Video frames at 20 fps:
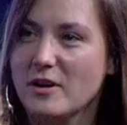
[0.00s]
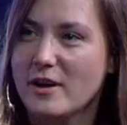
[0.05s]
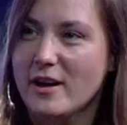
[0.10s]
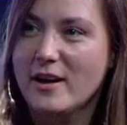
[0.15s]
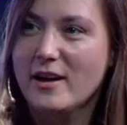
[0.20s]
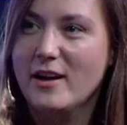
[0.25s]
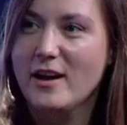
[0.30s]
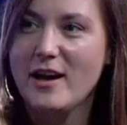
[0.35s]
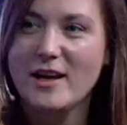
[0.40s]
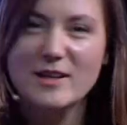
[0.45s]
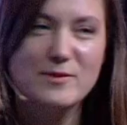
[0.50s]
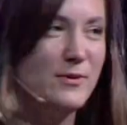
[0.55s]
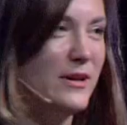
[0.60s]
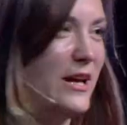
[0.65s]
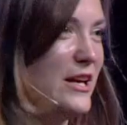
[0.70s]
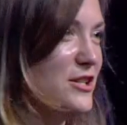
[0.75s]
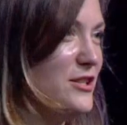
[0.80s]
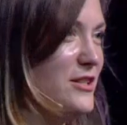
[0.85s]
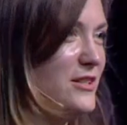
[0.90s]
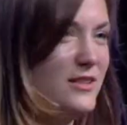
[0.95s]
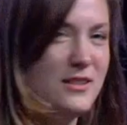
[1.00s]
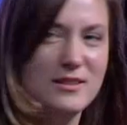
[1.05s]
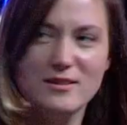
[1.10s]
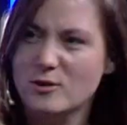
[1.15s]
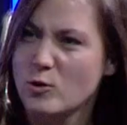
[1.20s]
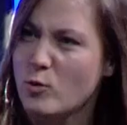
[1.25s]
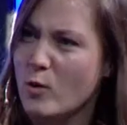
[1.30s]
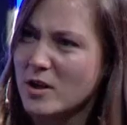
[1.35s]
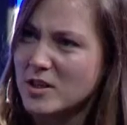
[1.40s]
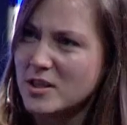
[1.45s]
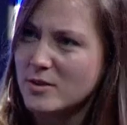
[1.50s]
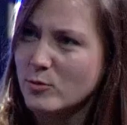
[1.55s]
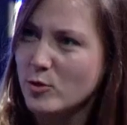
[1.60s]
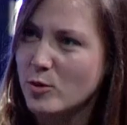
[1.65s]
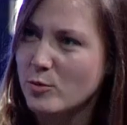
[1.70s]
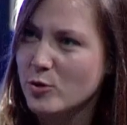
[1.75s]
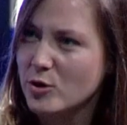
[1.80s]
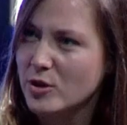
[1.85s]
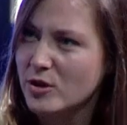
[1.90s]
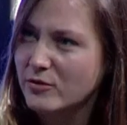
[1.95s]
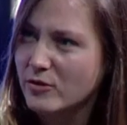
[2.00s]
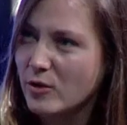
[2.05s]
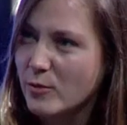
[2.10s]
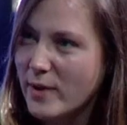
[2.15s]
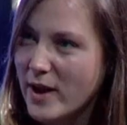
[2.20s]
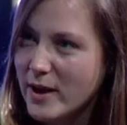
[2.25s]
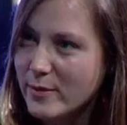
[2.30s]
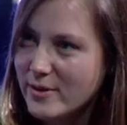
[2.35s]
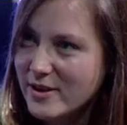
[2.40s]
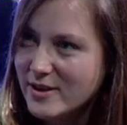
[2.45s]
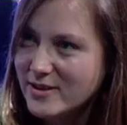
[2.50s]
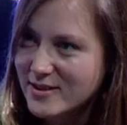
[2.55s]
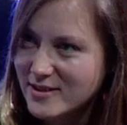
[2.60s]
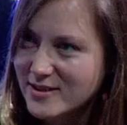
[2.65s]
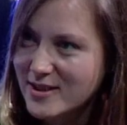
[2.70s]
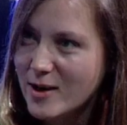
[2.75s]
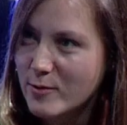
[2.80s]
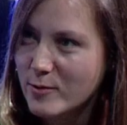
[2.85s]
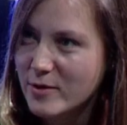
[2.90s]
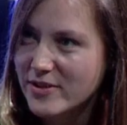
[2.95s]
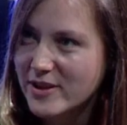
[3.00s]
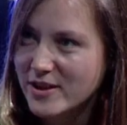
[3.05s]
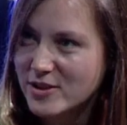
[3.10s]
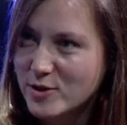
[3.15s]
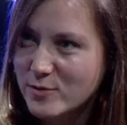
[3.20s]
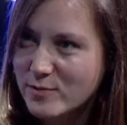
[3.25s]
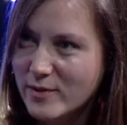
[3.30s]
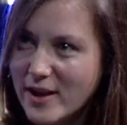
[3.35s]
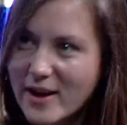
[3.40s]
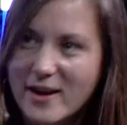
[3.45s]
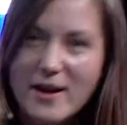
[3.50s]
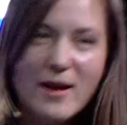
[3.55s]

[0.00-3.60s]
uh, explanations, quantum computing for babies, is that what they should yes, buy?